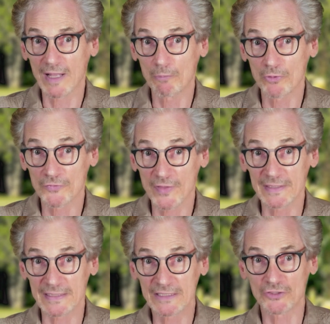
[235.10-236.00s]
I want to
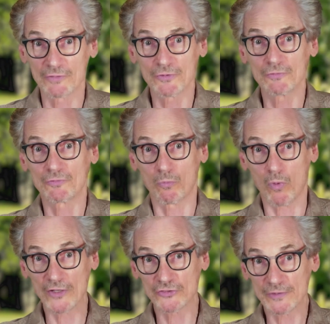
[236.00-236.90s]
thank each of you for
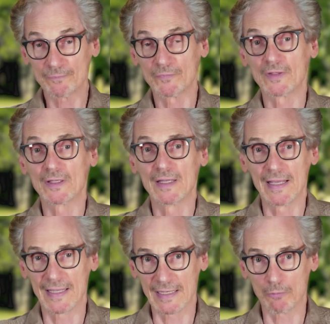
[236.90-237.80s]
watching,
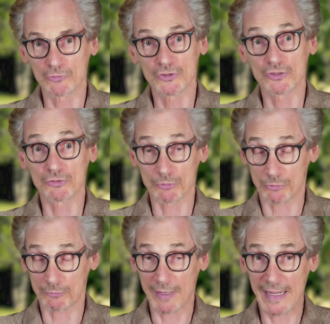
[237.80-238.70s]
and I want you to
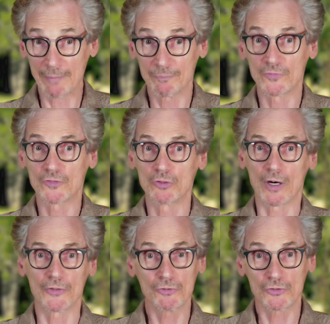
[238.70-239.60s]
subscribe to
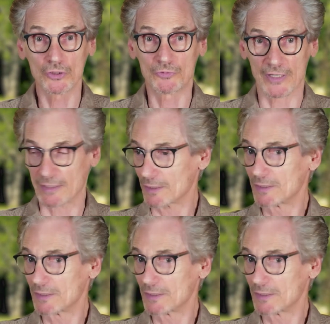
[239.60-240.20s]
our YouTube channel,